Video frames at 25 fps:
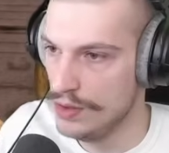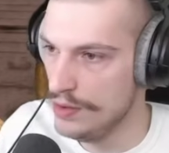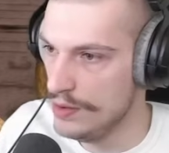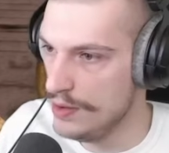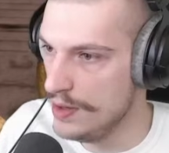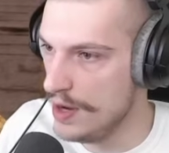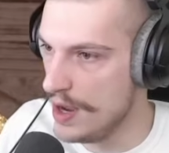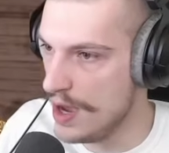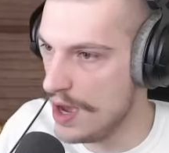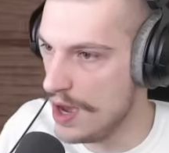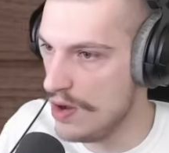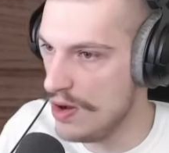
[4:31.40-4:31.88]

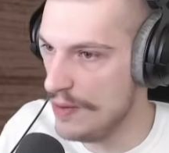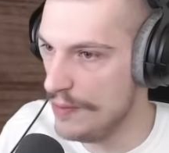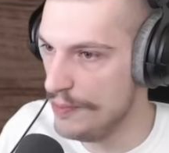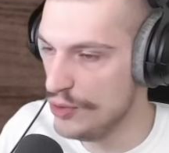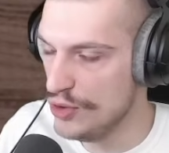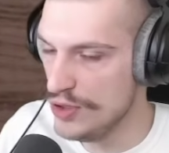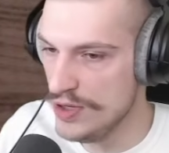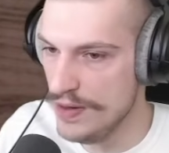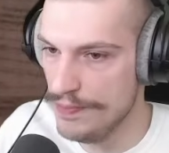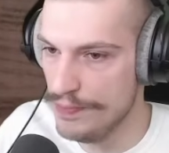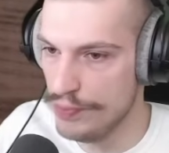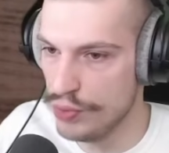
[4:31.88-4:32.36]
Now, a
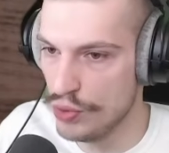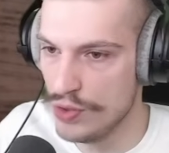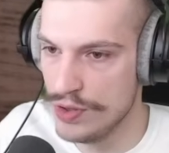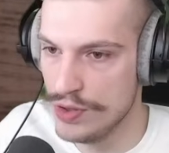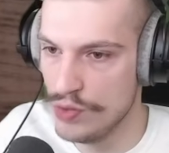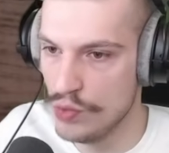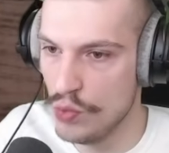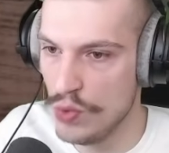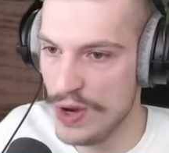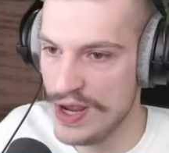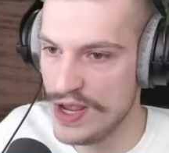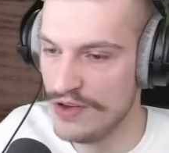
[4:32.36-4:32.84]
pretty
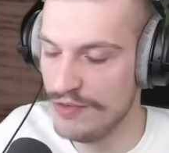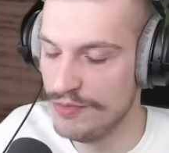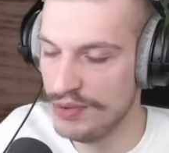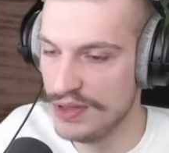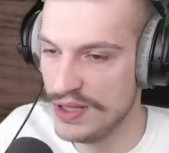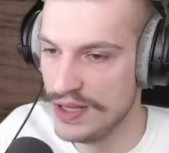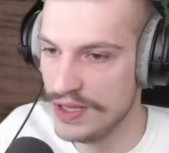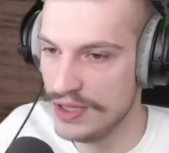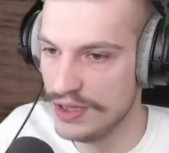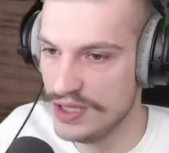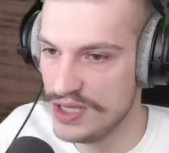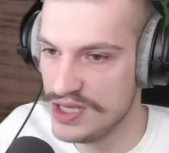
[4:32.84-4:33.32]
important way of
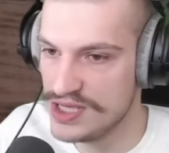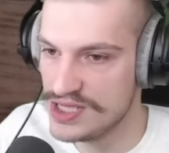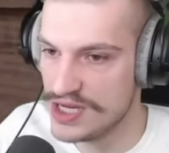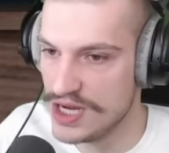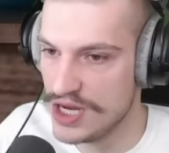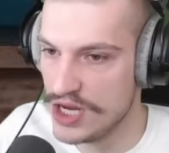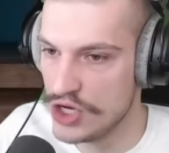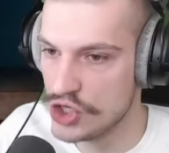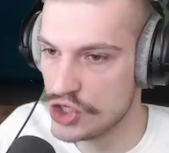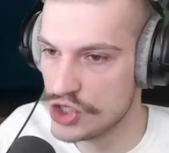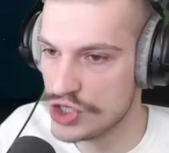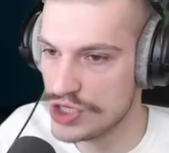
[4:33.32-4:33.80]
playing these
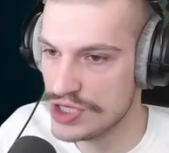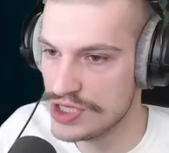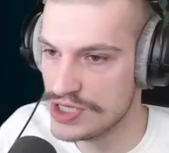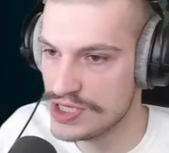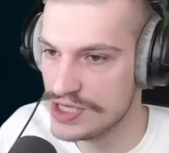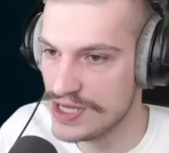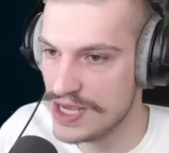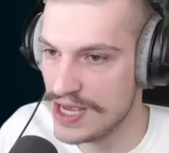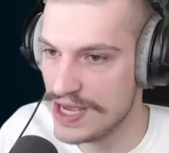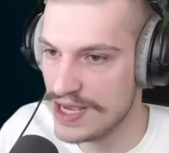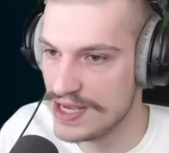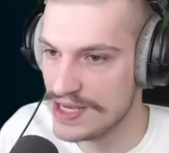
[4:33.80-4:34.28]

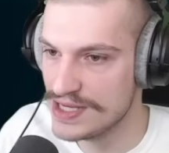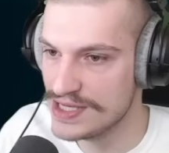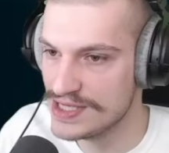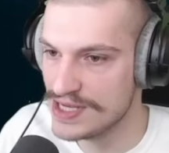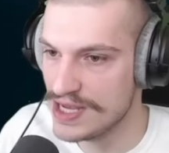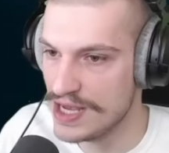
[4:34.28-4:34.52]
nations is,